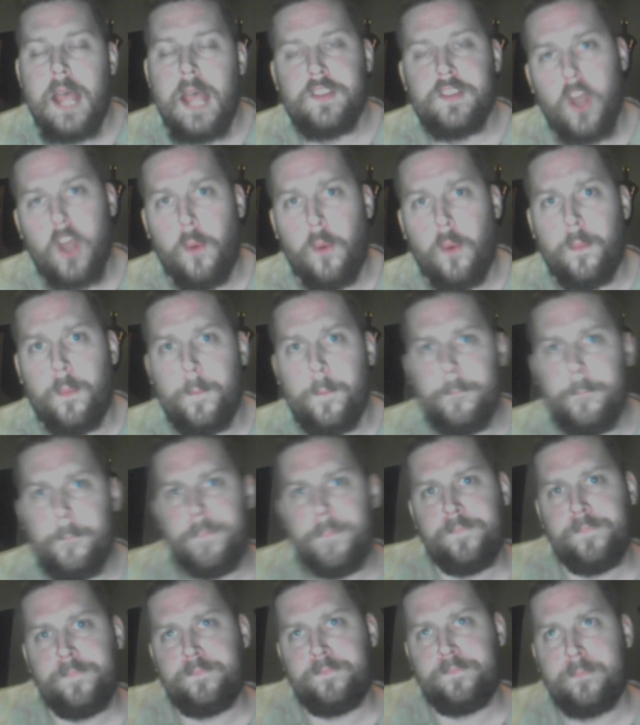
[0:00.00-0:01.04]
So,
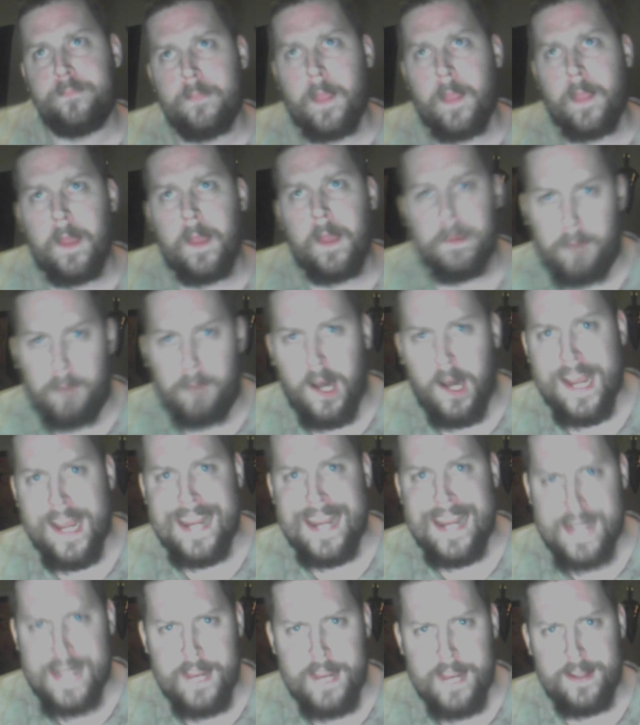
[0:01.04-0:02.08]
the mod
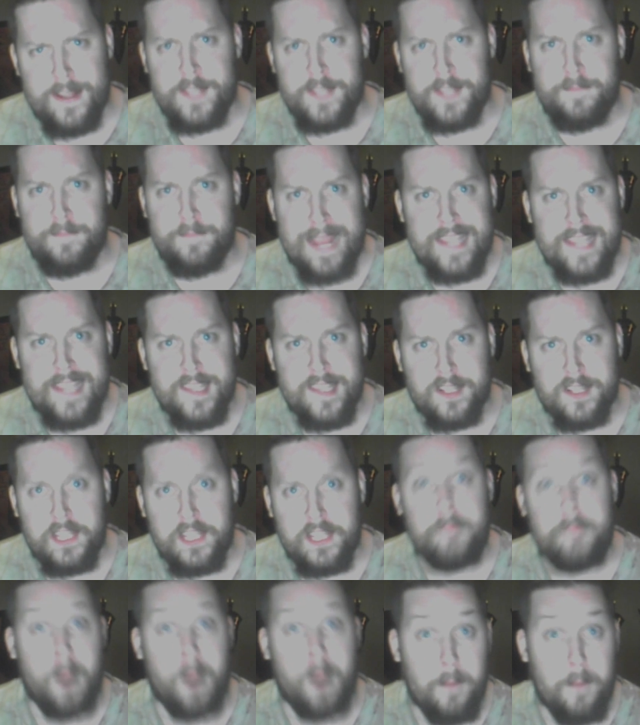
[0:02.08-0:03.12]
idea is
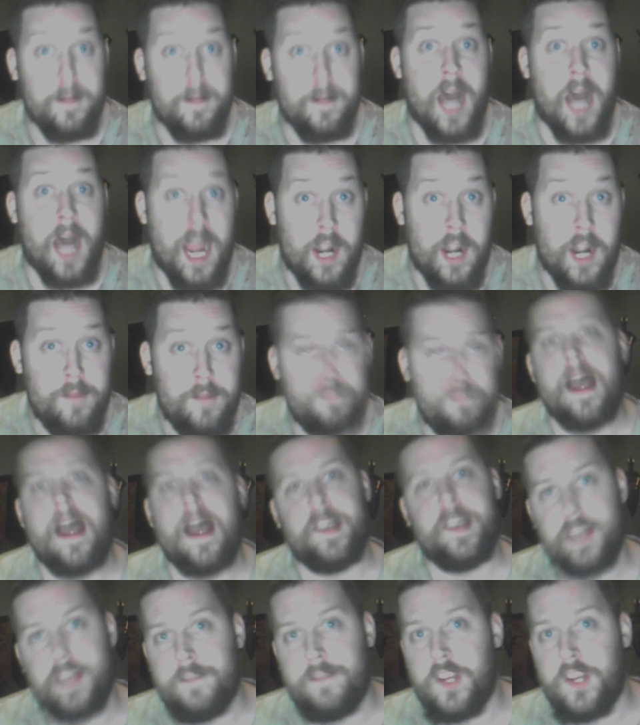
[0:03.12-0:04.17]
basically Pump and Iron,
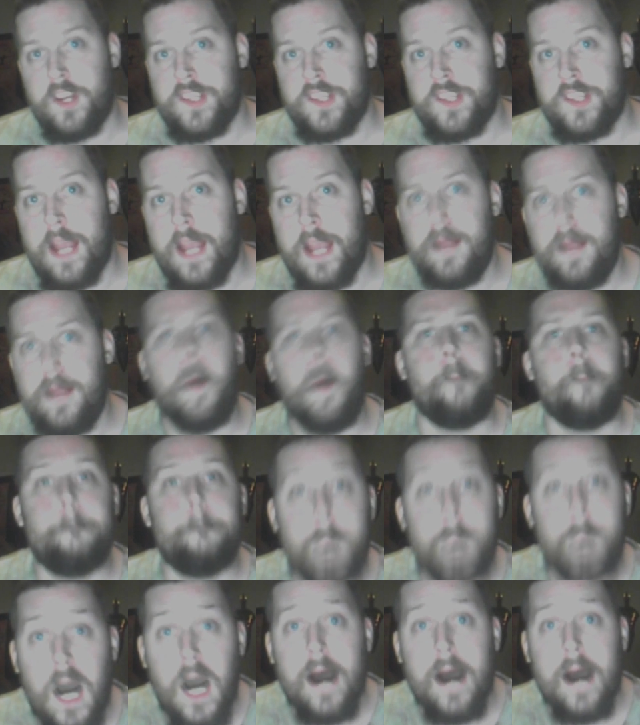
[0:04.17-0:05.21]
as I've just said,
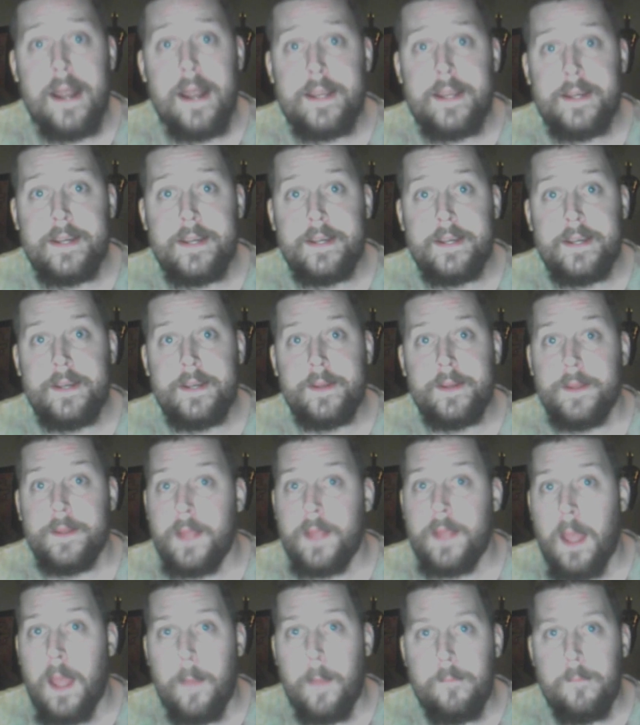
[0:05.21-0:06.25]
but
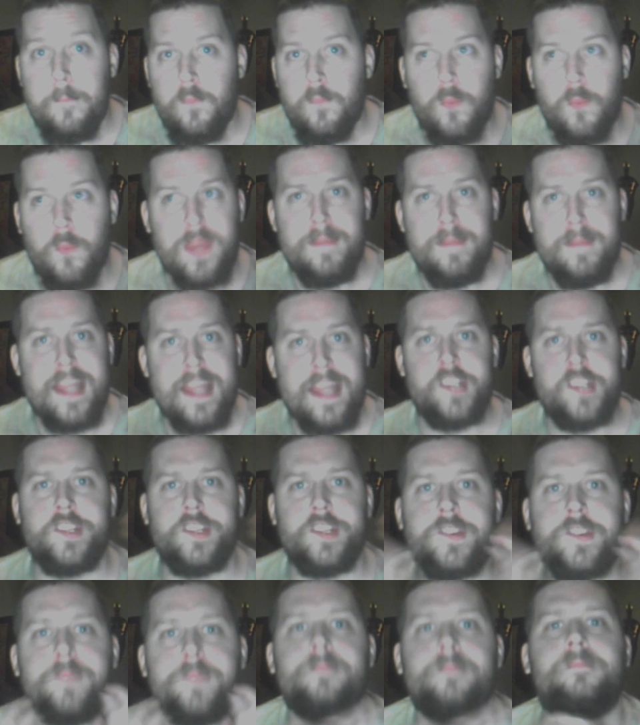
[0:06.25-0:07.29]
with
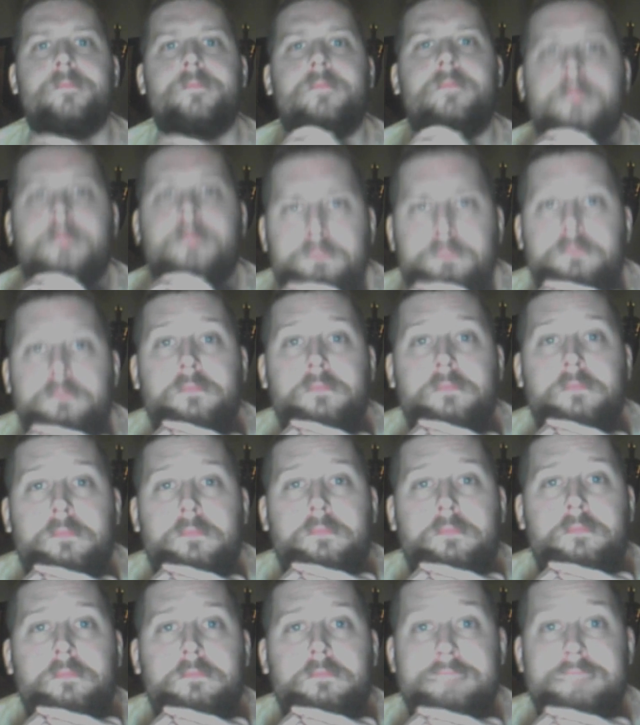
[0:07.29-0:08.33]
mages.
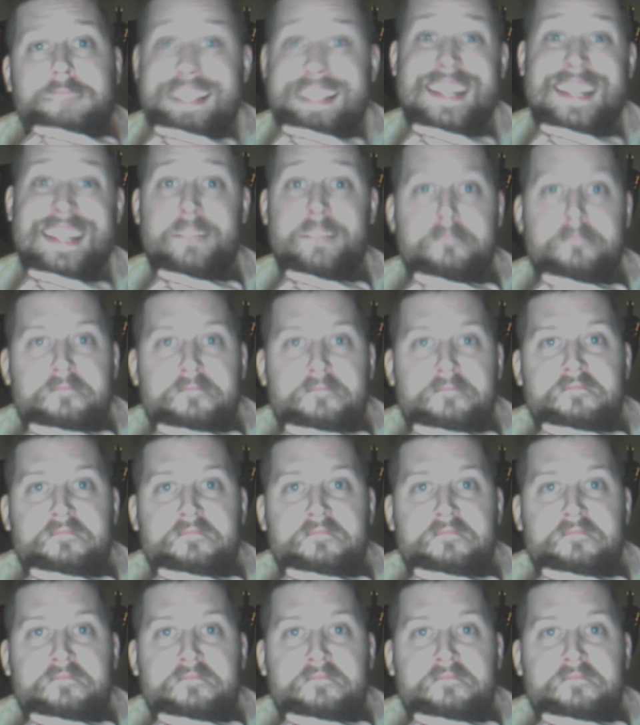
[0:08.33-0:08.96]
That's it.